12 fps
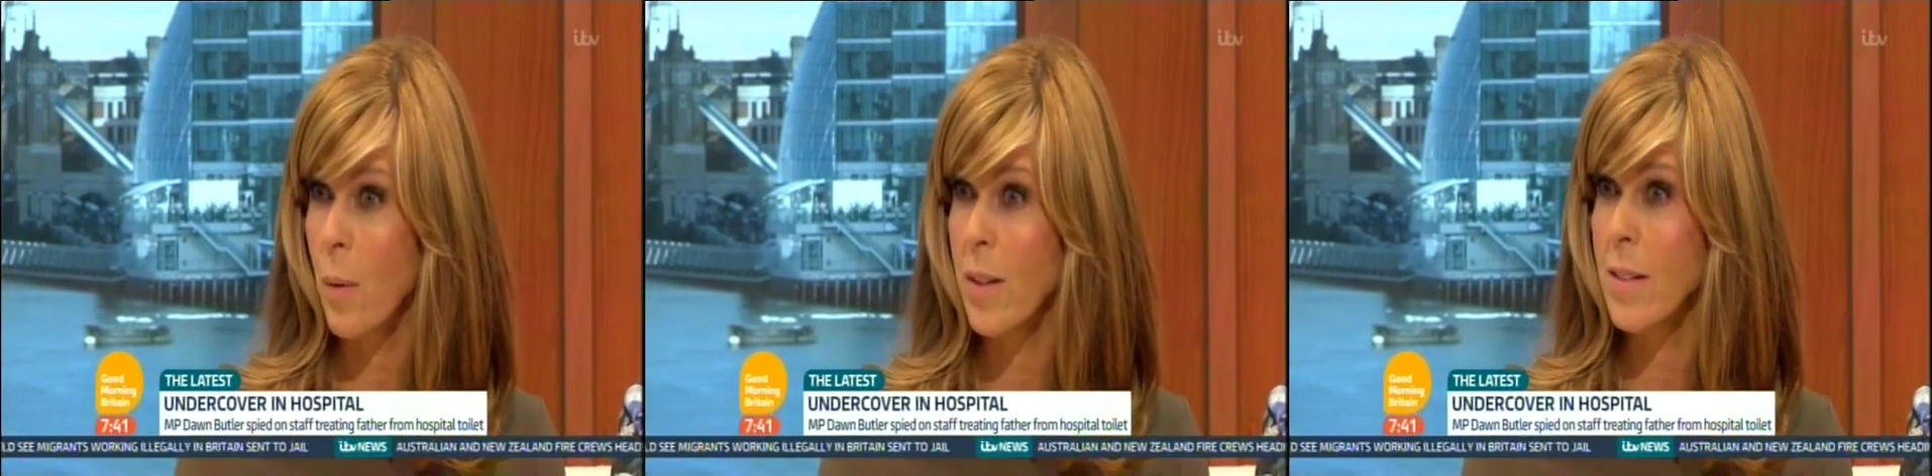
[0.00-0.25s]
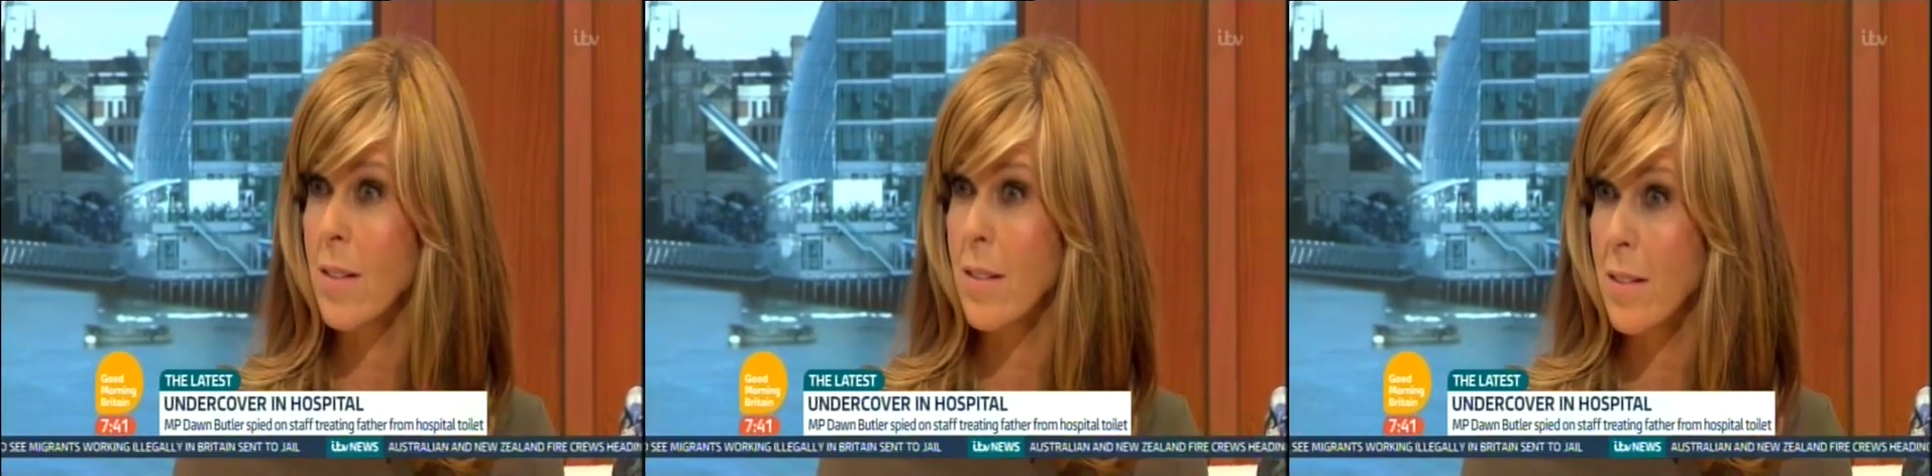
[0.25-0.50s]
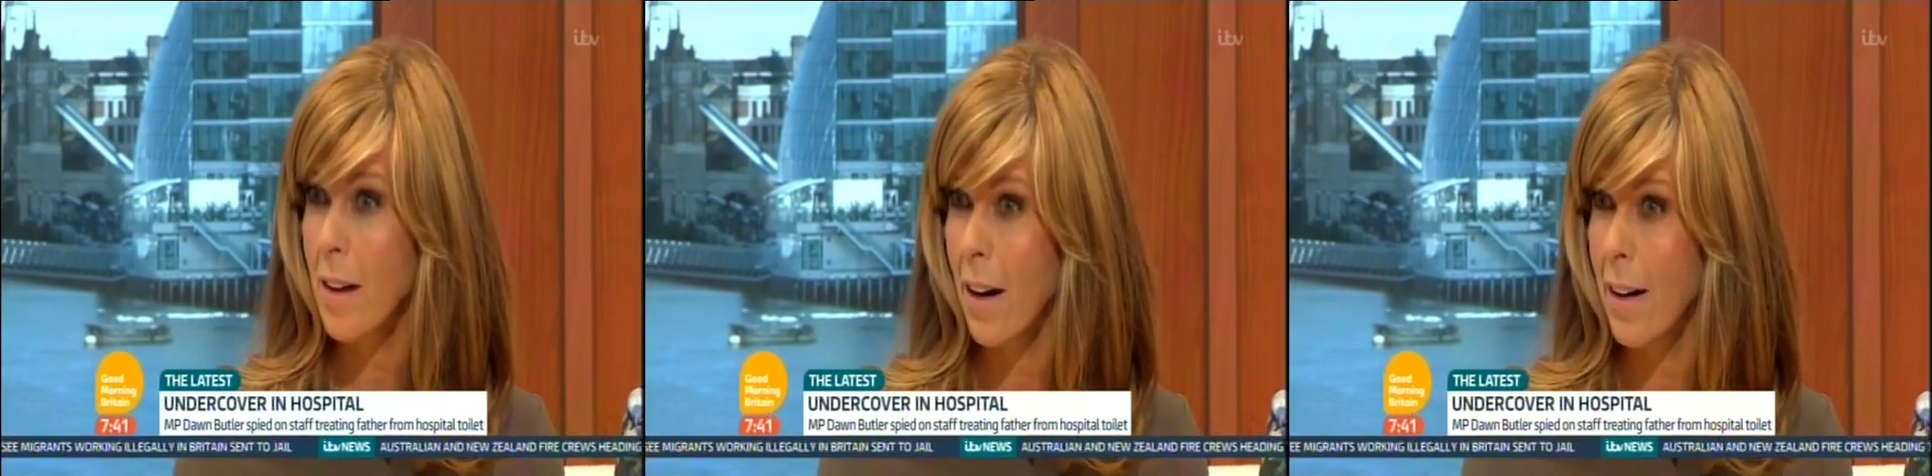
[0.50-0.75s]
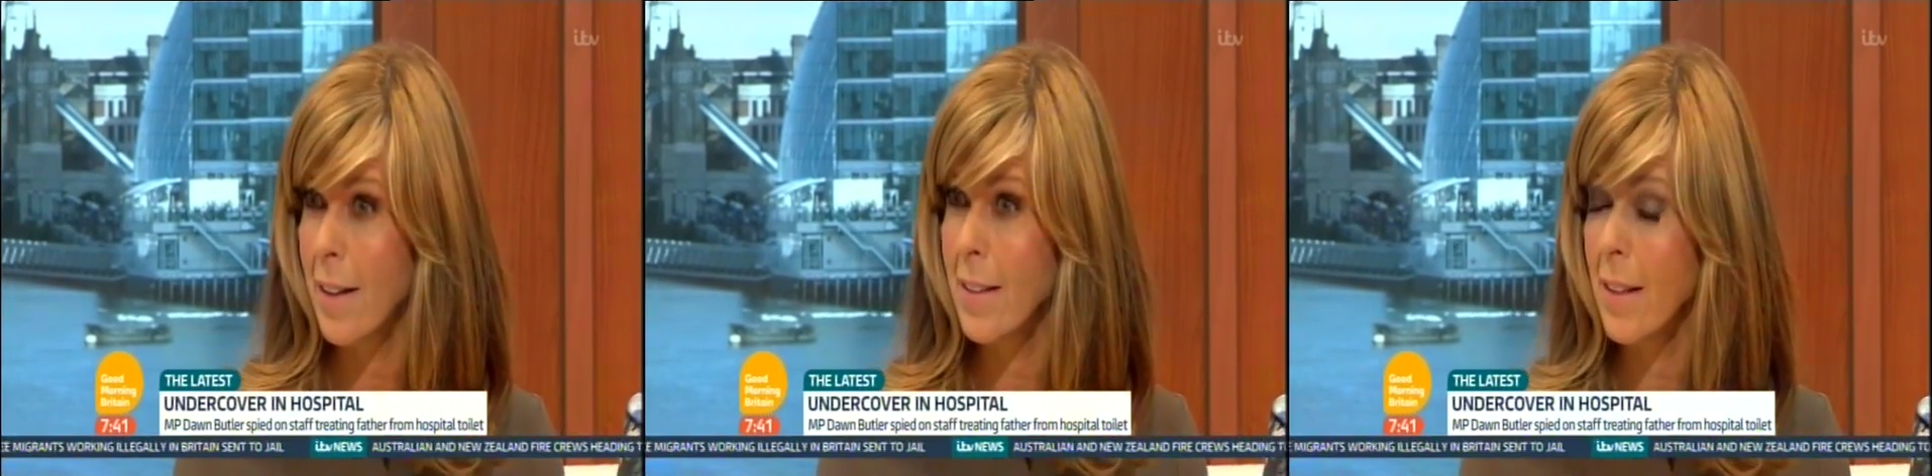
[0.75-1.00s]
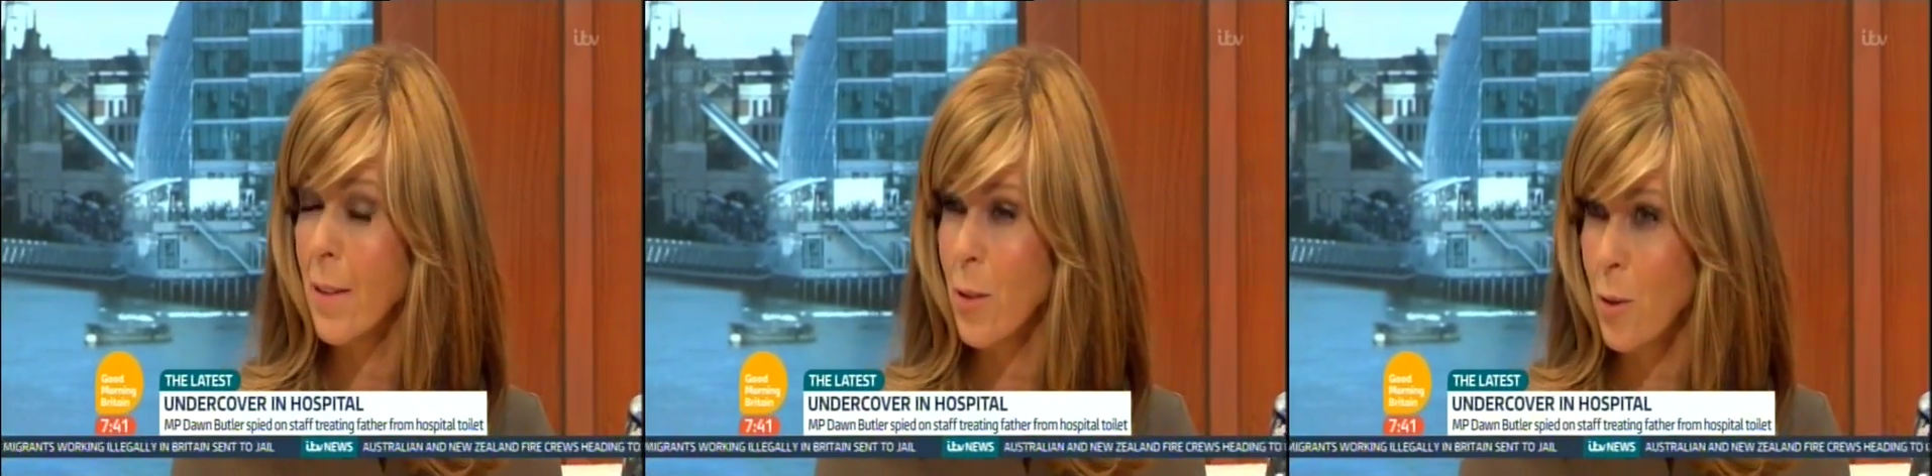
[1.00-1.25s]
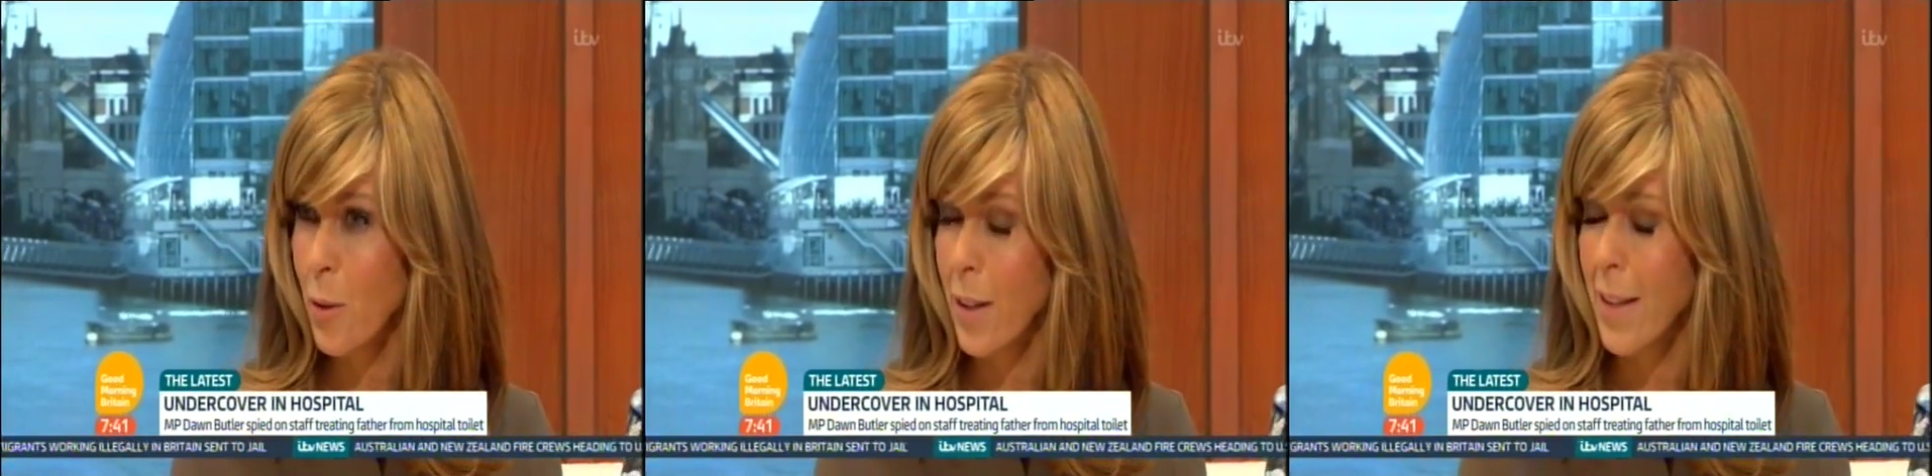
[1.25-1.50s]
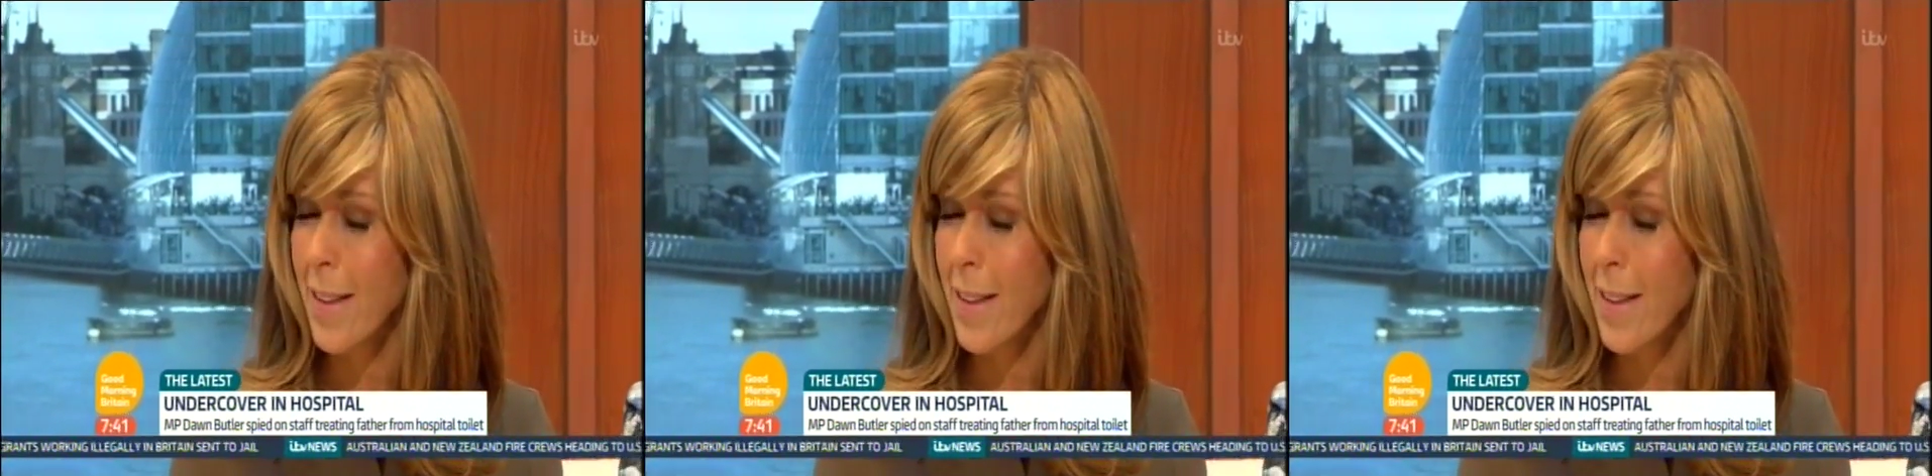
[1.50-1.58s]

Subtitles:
went to hide in the toilet.